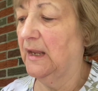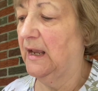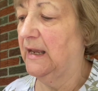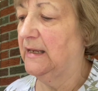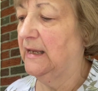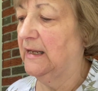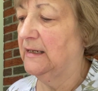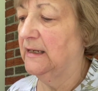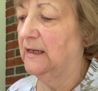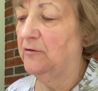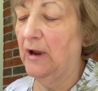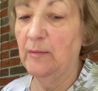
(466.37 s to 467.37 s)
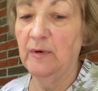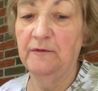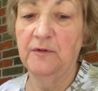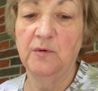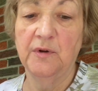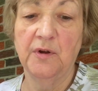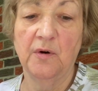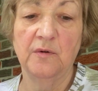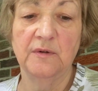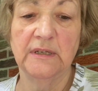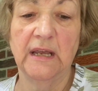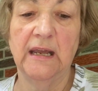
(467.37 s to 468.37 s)
I can grab a few of
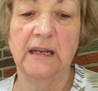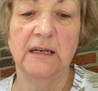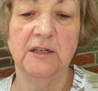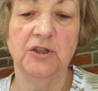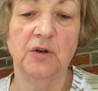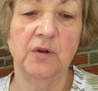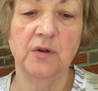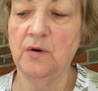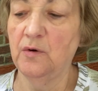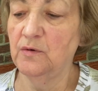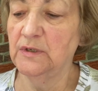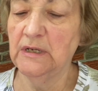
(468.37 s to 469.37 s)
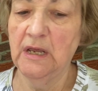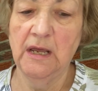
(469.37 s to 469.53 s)
those and show you those.